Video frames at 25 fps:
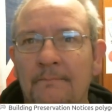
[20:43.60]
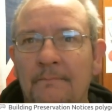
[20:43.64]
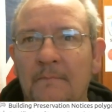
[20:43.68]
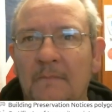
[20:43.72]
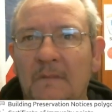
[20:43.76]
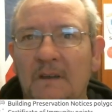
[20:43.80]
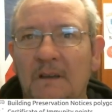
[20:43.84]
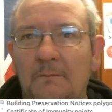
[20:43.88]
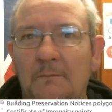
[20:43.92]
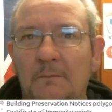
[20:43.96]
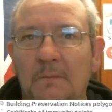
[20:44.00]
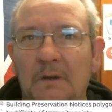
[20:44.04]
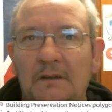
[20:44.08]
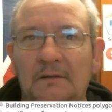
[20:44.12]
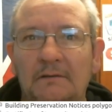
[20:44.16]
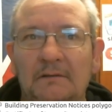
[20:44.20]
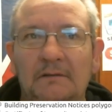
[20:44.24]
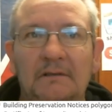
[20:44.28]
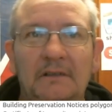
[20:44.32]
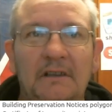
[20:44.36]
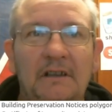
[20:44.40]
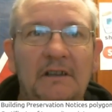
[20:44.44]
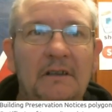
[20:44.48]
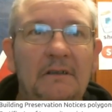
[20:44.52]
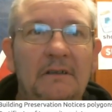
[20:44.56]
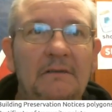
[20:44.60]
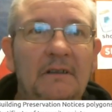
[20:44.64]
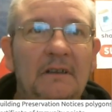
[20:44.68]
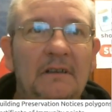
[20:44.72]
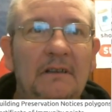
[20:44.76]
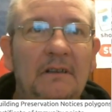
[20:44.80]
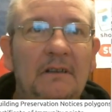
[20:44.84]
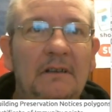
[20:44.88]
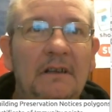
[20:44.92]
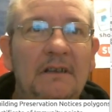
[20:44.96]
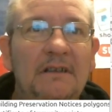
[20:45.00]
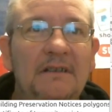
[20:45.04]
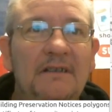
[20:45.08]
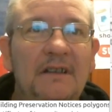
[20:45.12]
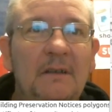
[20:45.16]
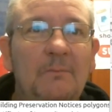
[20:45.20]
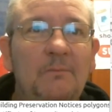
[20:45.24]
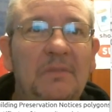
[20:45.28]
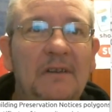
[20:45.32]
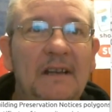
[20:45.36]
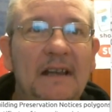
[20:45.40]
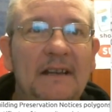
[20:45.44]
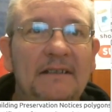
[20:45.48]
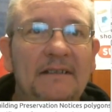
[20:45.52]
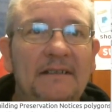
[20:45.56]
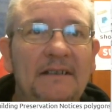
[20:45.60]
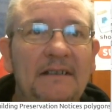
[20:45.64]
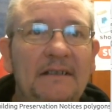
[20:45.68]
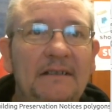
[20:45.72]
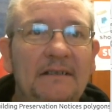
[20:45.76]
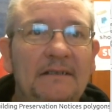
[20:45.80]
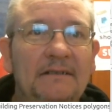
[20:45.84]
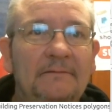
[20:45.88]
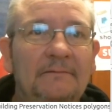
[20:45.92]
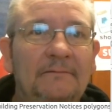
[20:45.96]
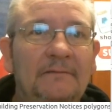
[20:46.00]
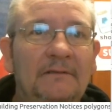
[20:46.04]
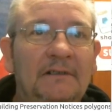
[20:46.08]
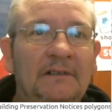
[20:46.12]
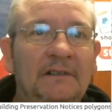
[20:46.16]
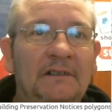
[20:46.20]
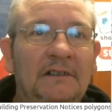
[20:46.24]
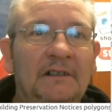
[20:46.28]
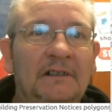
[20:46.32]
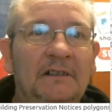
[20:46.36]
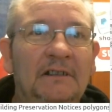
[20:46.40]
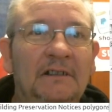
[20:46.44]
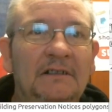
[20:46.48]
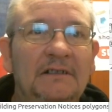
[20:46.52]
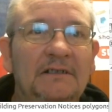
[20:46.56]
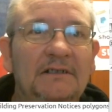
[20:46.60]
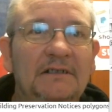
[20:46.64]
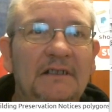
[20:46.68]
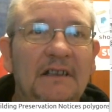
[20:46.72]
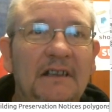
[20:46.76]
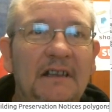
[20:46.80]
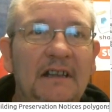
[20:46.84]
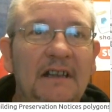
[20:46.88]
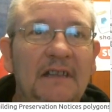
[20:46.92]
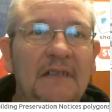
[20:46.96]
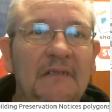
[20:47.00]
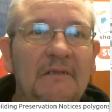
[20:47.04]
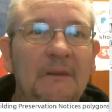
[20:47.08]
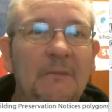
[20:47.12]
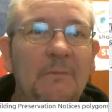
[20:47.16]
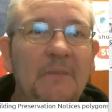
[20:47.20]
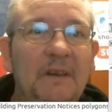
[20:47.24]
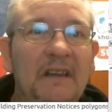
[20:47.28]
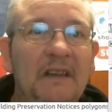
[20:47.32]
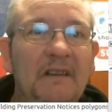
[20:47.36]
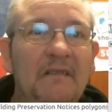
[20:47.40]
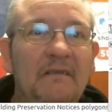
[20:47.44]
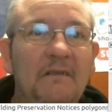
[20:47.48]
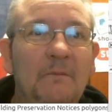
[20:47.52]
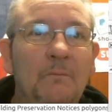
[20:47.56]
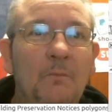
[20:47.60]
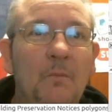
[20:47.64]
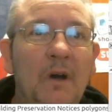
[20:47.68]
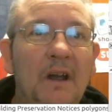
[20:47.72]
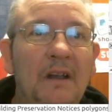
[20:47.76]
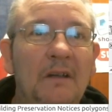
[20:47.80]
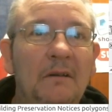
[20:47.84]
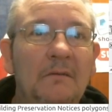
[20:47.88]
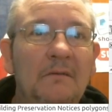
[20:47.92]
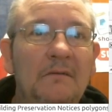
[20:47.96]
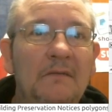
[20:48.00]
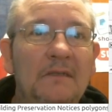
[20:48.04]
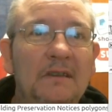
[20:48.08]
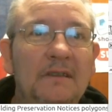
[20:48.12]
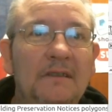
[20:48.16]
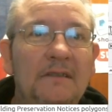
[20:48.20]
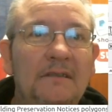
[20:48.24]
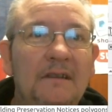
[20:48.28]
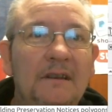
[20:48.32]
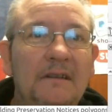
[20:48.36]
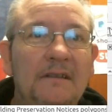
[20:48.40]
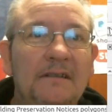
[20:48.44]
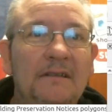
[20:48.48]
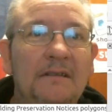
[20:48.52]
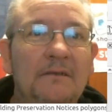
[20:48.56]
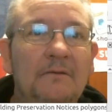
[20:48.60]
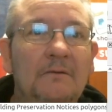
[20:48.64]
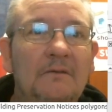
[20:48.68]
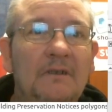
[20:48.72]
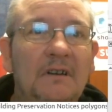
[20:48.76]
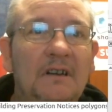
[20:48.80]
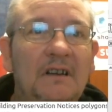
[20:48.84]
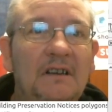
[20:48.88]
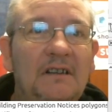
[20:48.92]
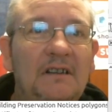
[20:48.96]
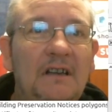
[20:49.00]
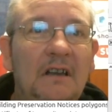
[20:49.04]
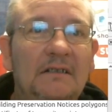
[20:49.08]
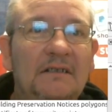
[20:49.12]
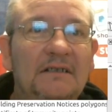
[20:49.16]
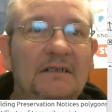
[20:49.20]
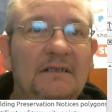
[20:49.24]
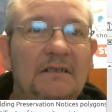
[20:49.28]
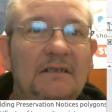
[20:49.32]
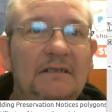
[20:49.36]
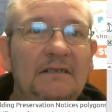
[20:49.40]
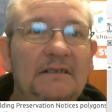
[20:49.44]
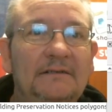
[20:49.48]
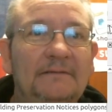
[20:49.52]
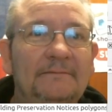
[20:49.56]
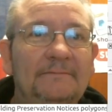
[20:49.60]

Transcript: but in some places, see here up here in Wales, there's a nice little cluster.